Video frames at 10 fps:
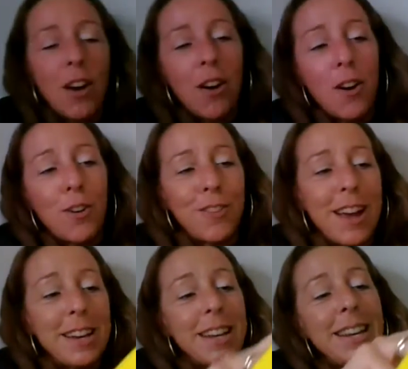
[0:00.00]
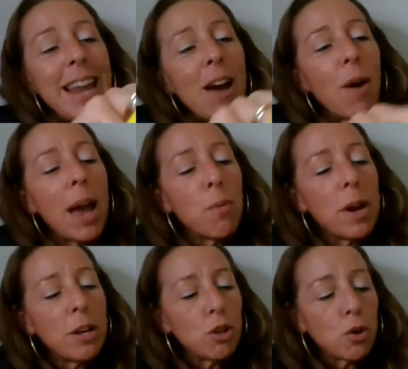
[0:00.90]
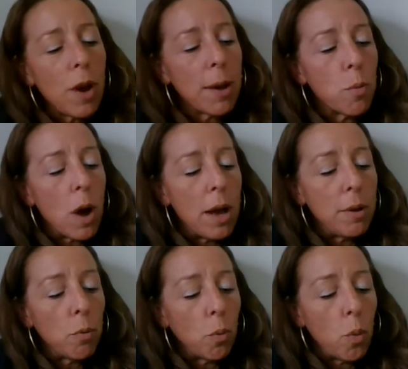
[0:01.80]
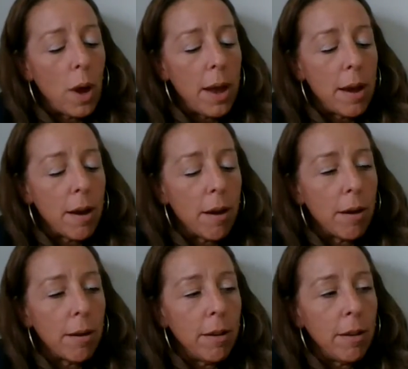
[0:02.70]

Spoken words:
All right. Now I want to try one where